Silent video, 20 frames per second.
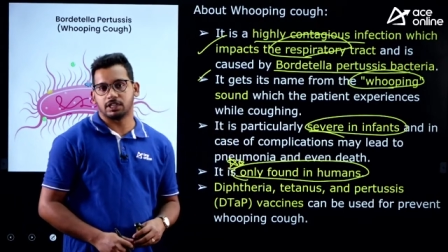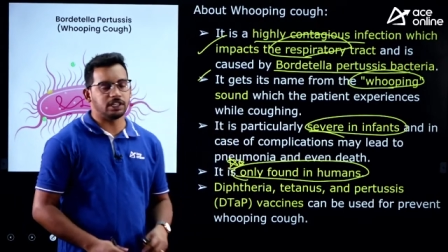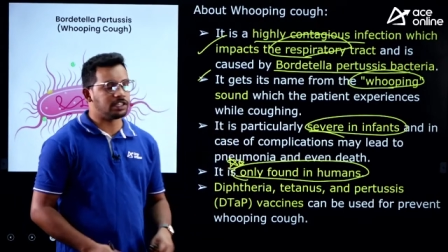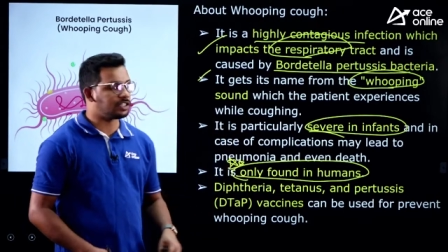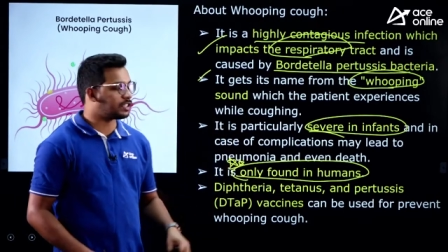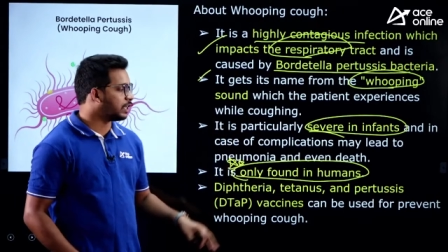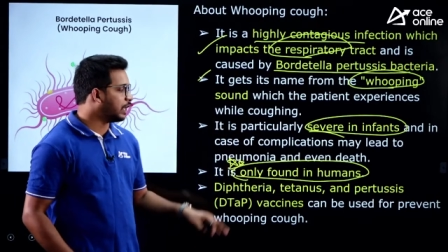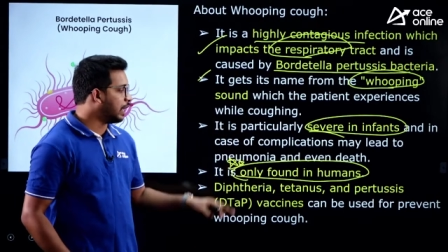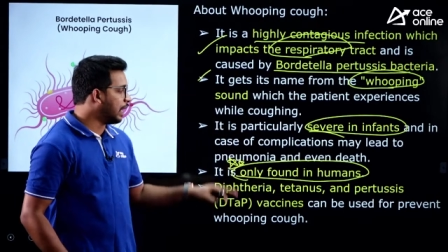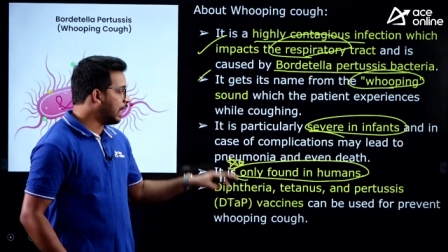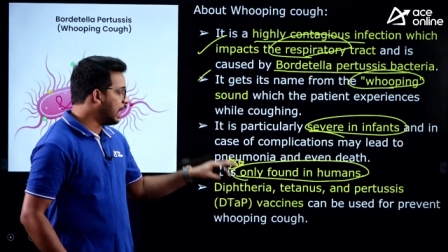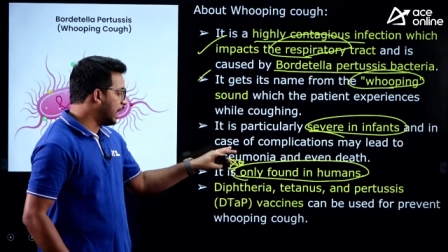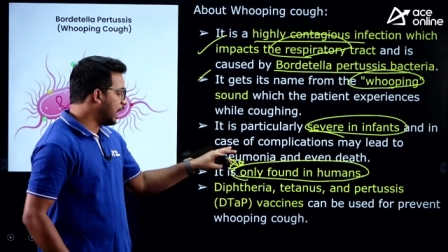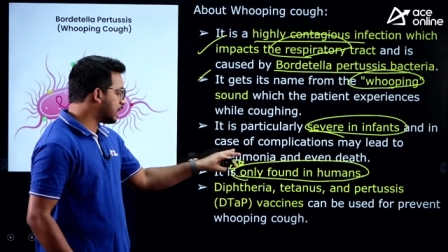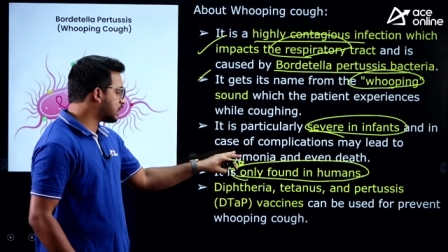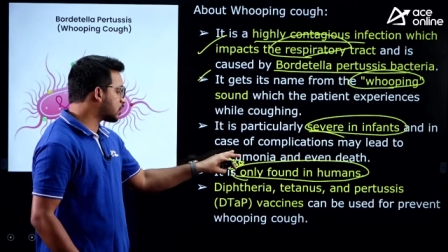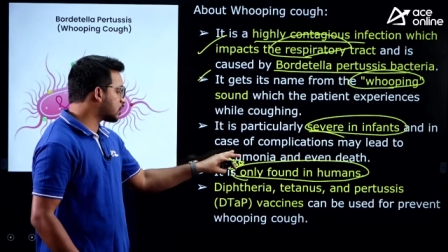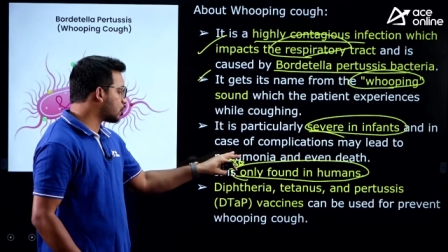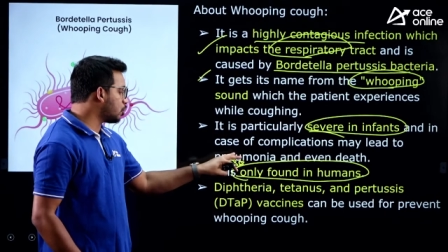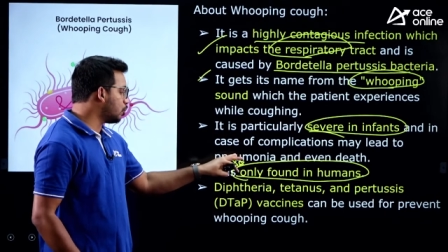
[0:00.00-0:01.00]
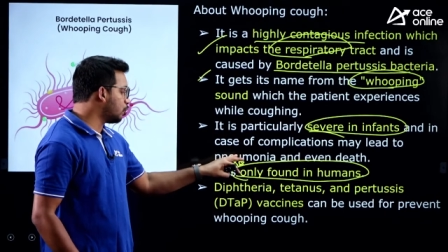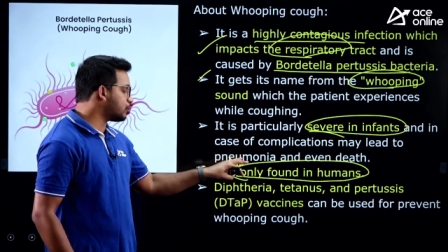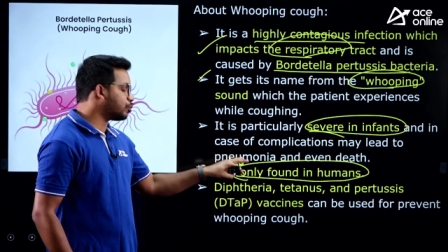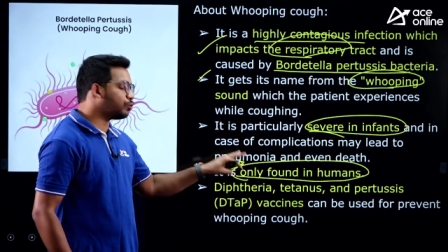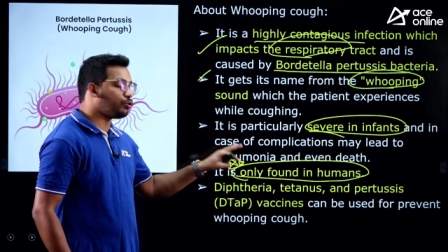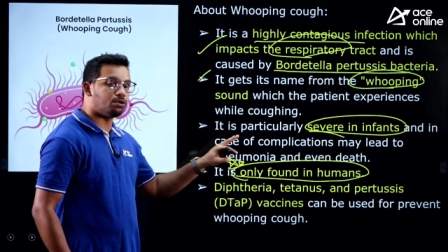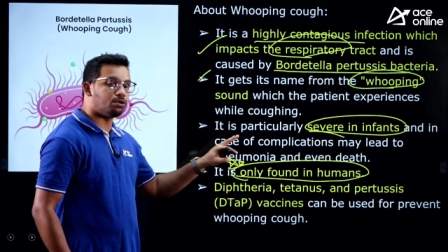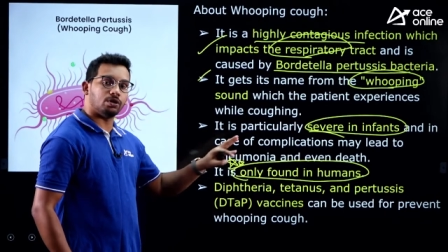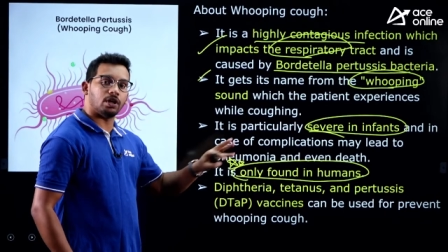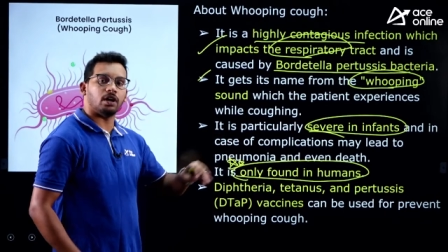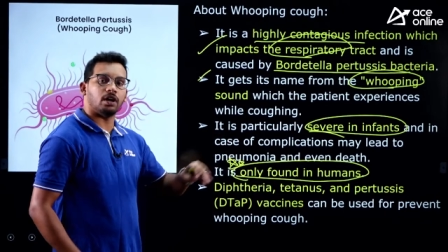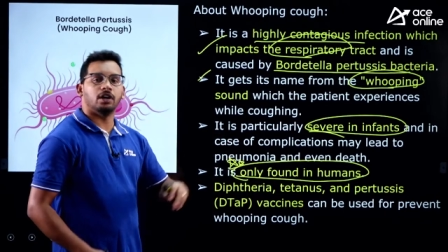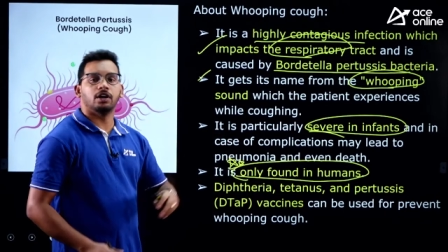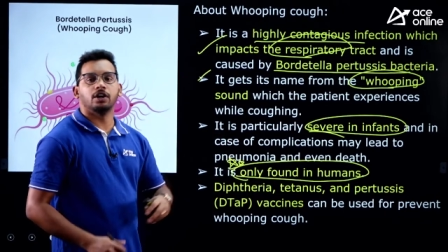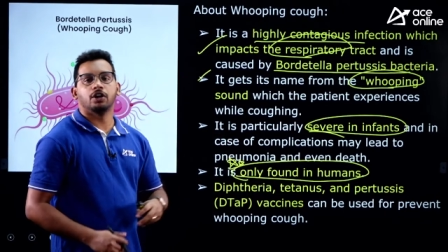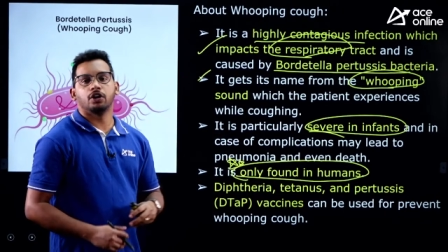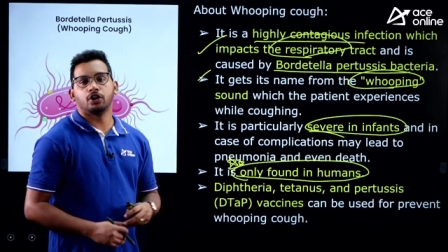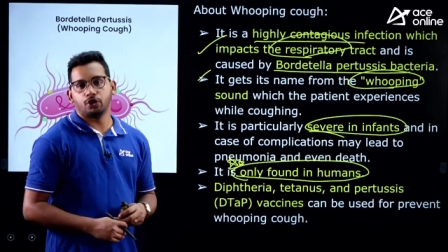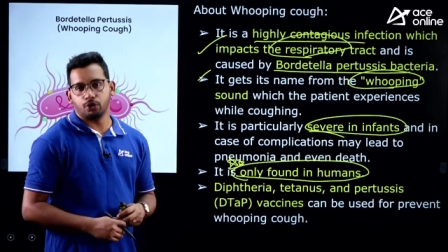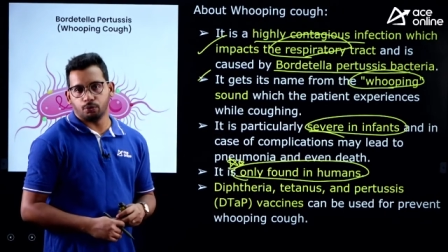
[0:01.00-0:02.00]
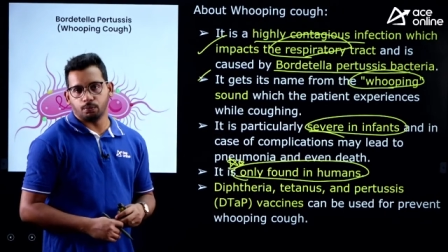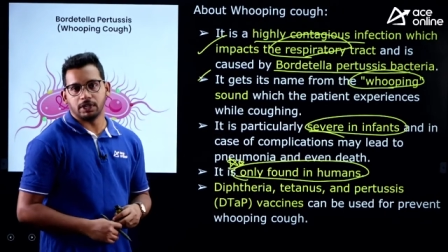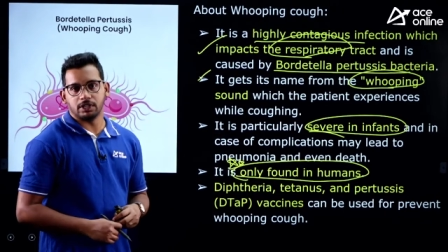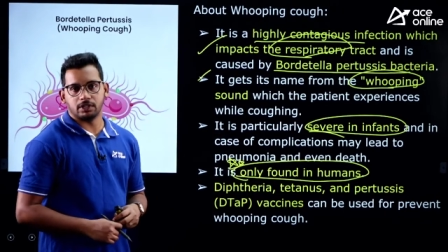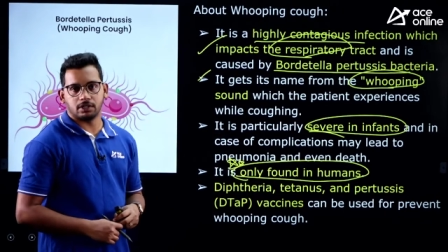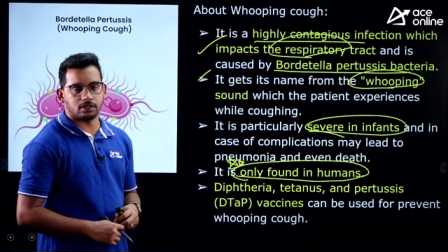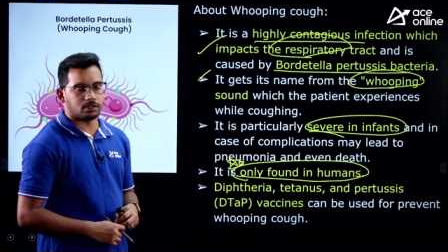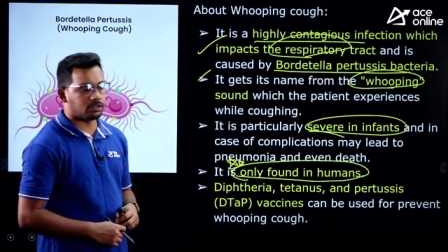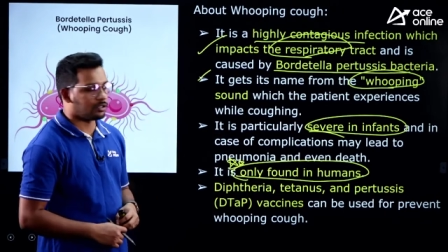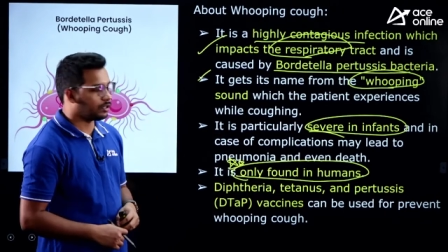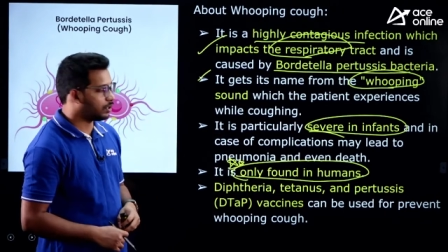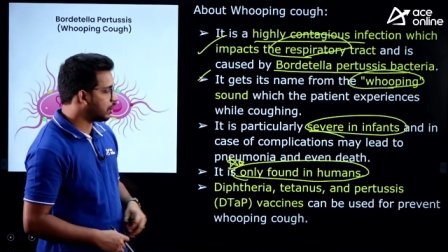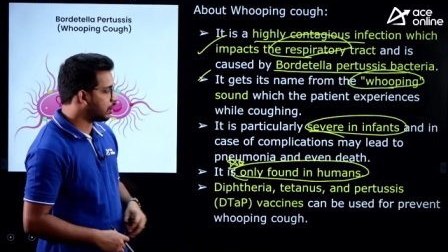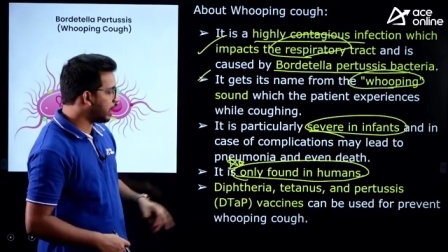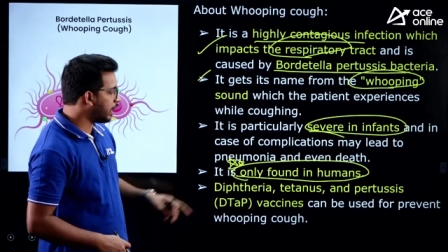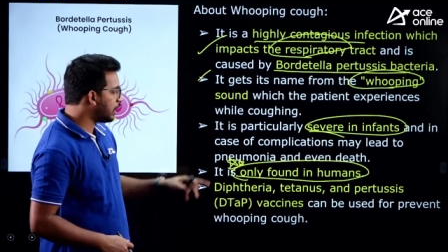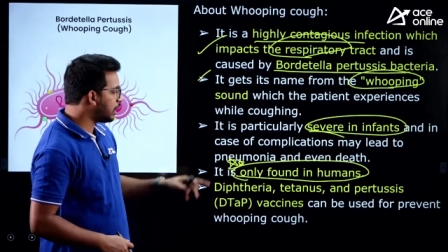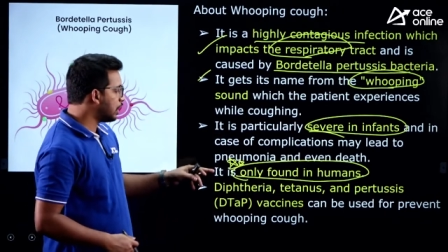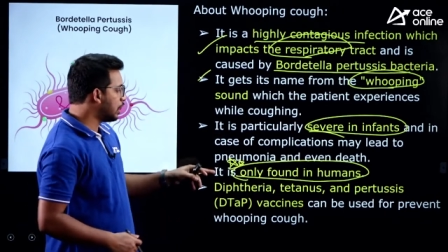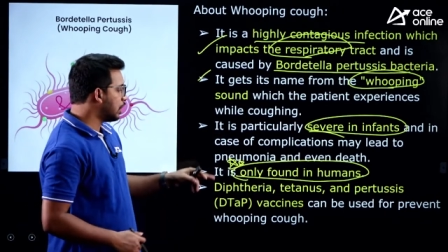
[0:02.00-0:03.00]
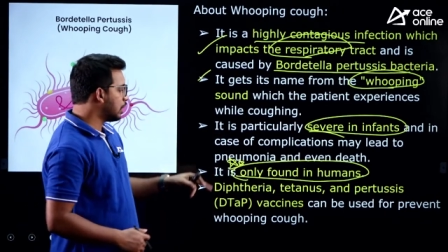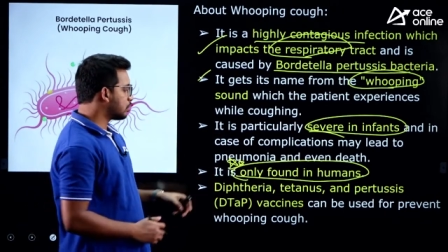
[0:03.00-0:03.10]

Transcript: It is exclusive to the humans, right.